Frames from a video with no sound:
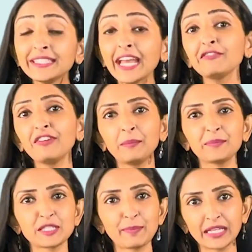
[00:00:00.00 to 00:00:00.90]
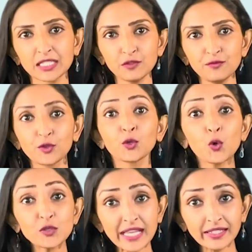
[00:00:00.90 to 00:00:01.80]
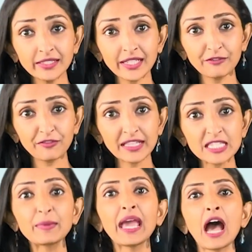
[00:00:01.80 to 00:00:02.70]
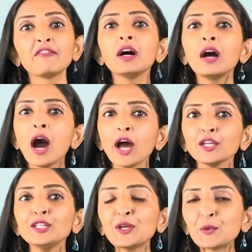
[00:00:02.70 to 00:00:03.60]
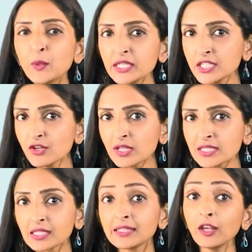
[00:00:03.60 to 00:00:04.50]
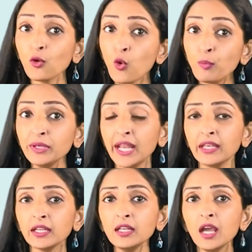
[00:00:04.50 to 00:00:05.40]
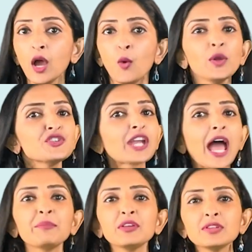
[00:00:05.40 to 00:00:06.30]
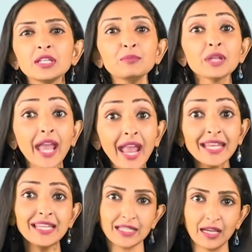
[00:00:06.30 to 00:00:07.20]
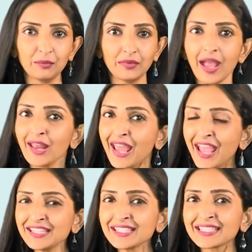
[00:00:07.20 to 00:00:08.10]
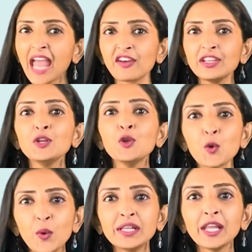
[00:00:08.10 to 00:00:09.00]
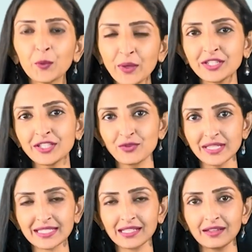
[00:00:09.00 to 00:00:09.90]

debt fund perspective, close-ended debt funds may have a higher liquidity risk than open-ended, which can be redeemed anytime and hence carry lower liquidity risk.